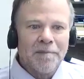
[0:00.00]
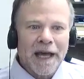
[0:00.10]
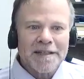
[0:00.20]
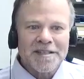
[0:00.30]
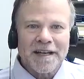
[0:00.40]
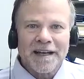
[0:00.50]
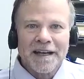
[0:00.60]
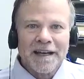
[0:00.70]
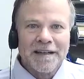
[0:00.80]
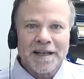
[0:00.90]
That's
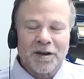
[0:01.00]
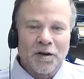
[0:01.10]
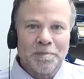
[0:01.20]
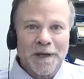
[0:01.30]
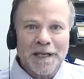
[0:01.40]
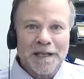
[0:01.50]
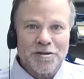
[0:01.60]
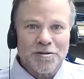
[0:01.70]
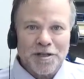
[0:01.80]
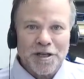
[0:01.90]
Nicole
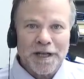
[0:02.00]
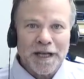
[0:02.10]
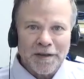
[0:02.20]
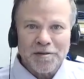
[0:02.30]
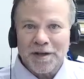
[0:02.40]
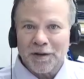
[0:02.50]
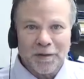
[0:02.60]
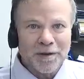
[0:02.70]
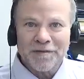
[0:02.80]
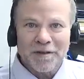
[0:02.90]
Pediatrician, and use it
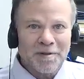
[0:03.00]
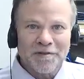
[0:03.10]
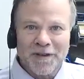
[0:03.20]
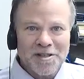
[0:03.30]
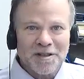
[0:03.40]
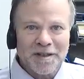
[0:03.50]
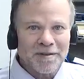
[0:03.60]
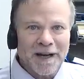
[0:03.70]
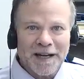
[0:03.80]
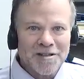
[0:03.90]
only for professional
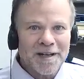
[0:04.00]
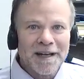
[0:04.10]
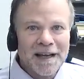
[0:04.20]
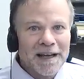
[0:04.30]
interaction.